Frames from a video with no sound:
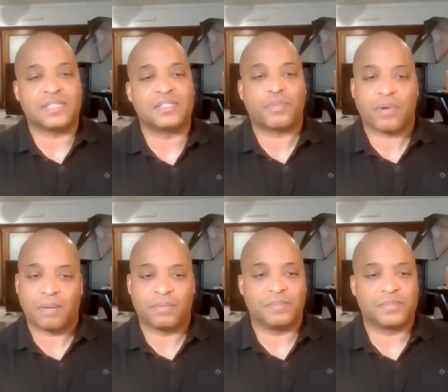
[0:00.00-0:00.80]
these
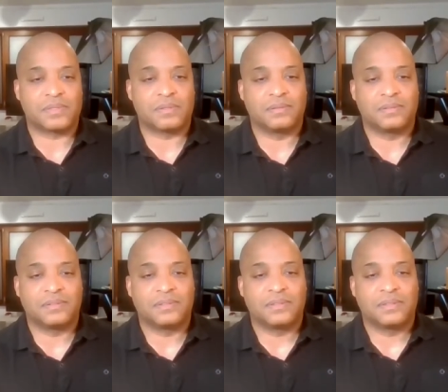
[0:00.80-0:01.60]
problems,
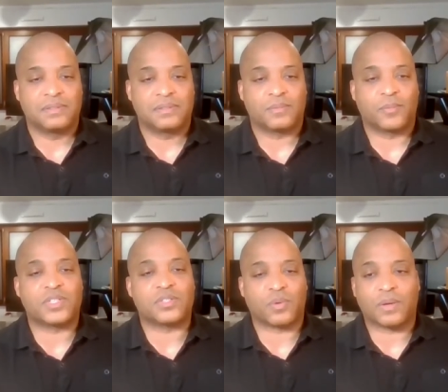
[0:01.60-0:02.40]

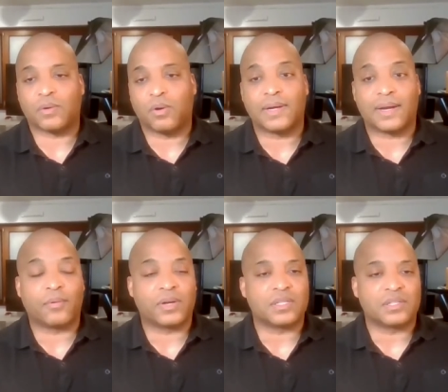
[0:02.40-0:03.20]
which is what Gordon and I
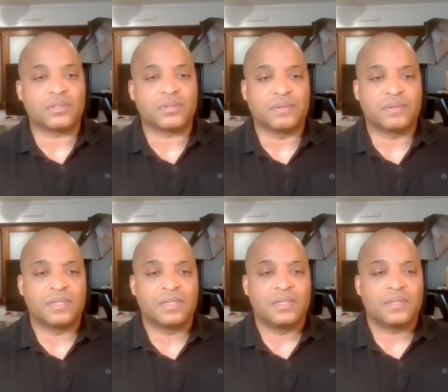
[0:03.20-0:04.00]
want to do,
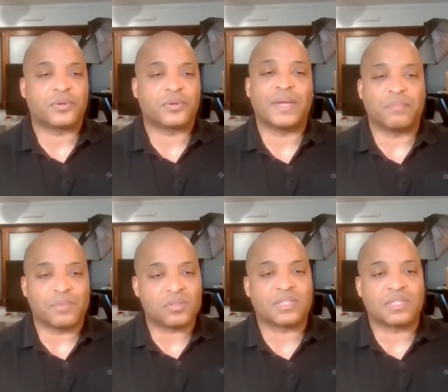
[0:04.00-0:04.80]
create
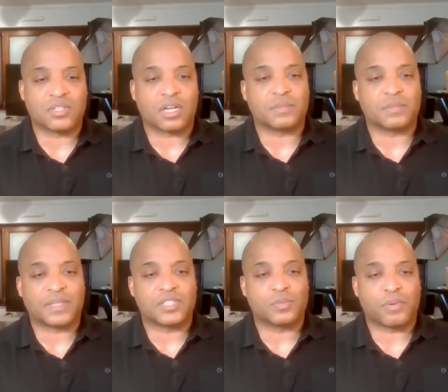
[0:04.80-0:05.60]
music that talks
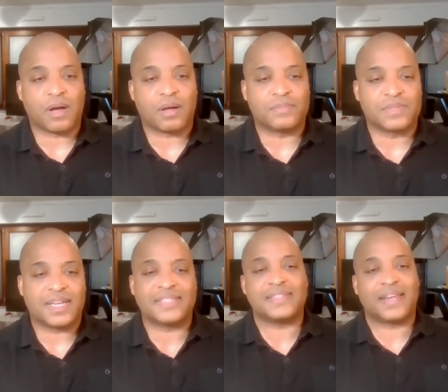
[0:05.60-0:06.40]
about these problems,
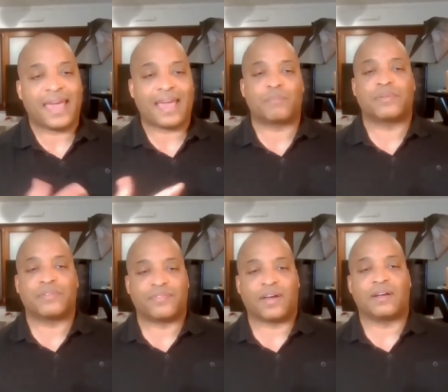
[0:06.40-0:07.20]
it's an
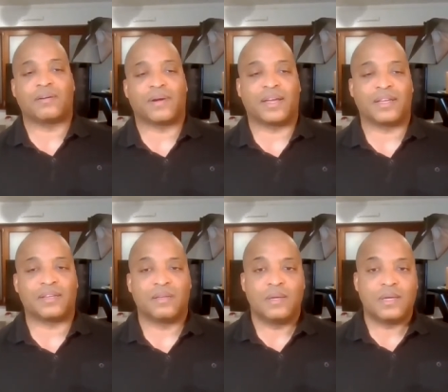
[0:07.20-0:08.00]
amplifier, right?
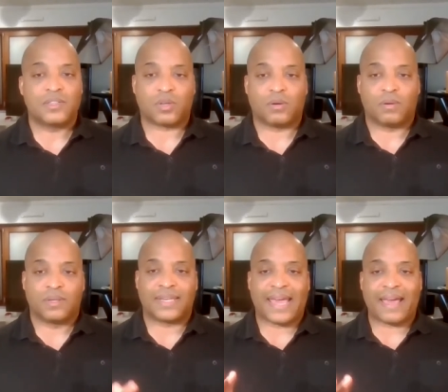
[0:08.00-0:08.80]
So
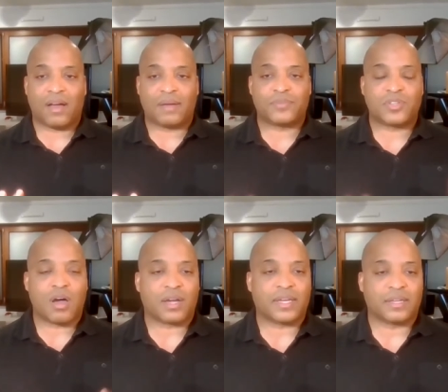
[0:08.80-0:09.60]
sure. now I'm
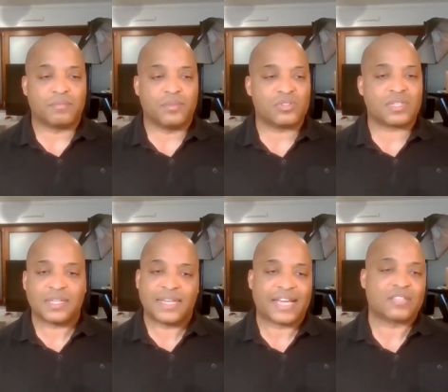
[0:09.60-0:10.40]
talking, music
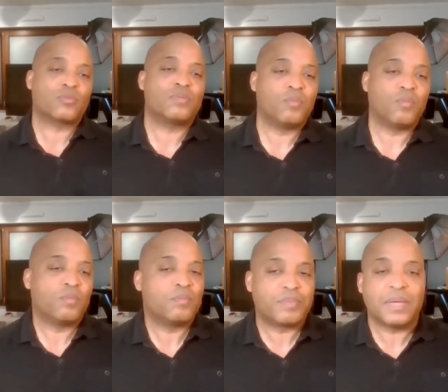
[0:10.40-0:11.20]
connects with
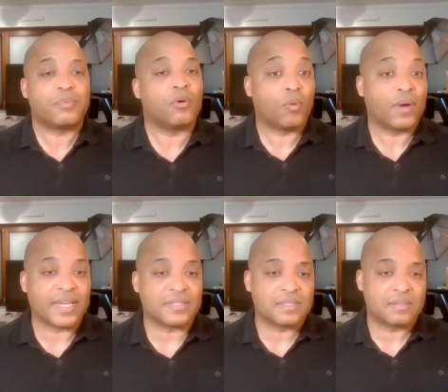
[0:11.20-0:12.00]
people in
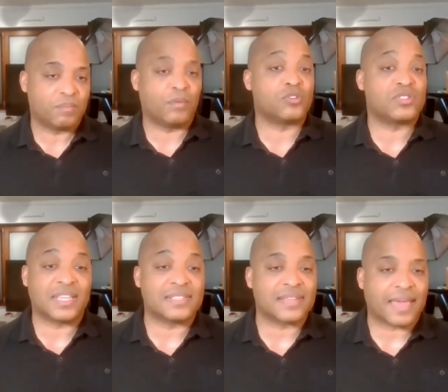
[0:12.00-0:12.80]
ways most
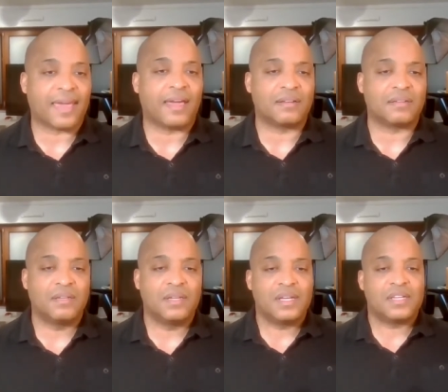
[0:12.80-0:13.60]
things can't.
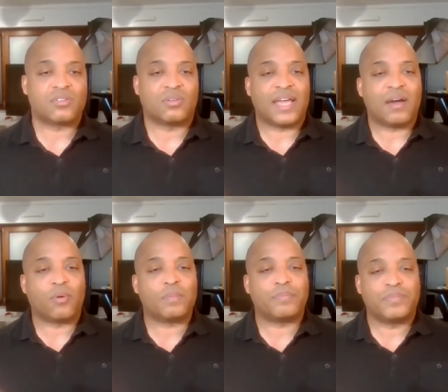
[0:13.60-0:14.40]
So mm-hmm.
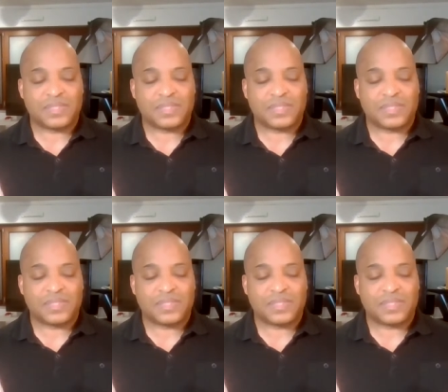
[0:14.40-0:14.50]
now we're,